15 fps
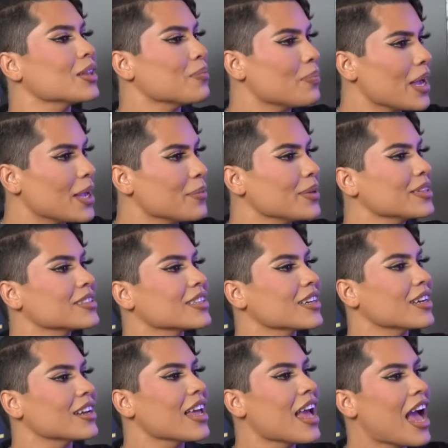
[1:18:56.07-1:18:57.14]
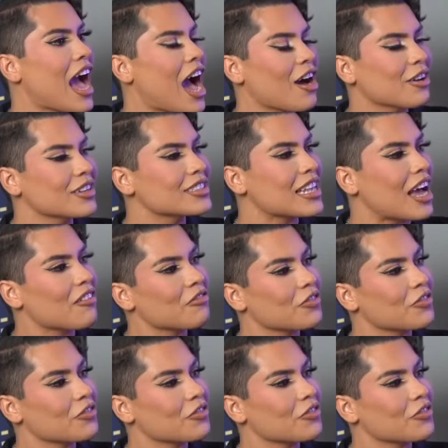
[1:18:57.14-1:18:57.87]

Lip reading: The baby's good. How does that